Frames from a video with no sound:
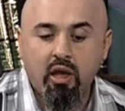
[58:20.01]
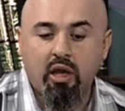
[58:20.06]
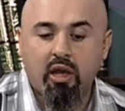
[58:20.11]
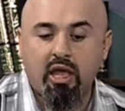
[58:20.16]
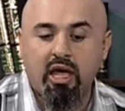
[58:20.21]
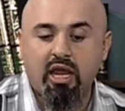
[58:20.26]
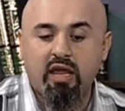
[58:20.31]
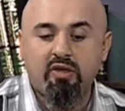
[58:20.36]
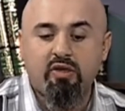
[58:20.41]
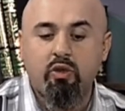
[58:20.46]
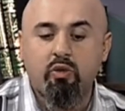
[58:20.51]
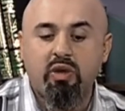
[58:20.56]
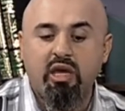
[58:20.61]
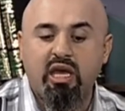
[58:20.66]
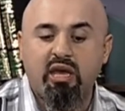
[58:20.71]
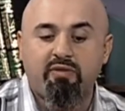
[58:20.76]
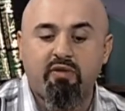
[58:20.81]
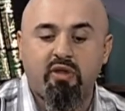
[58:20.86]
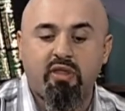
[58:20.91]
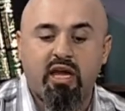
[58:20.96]
let us do
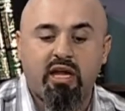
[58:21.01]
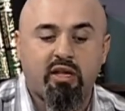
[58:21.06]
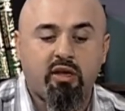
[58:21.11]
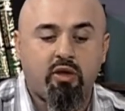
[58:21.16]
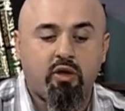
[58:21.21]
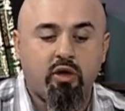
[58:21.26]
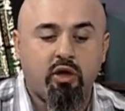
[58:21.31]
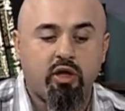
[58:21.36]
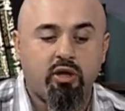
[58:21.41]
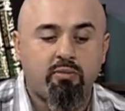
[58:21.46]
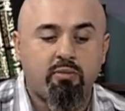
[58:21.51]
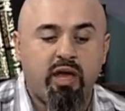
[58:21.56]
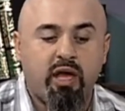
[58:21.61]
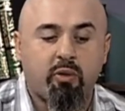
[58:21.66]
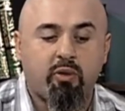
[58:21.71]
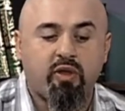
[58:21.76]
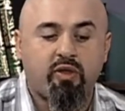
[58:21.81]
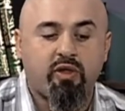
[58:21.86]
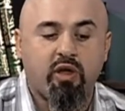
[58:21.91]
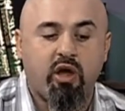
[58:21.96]
evil that good
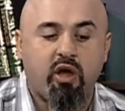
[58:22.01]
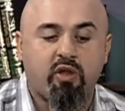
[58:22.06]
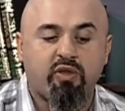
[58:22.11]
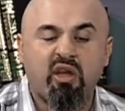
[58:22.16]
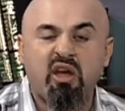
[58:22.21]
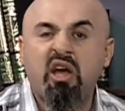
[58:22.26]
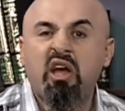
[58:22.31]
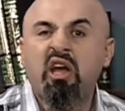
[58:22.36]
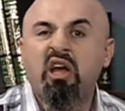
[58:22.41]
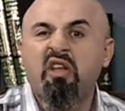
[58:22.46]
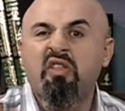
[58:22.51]
may result.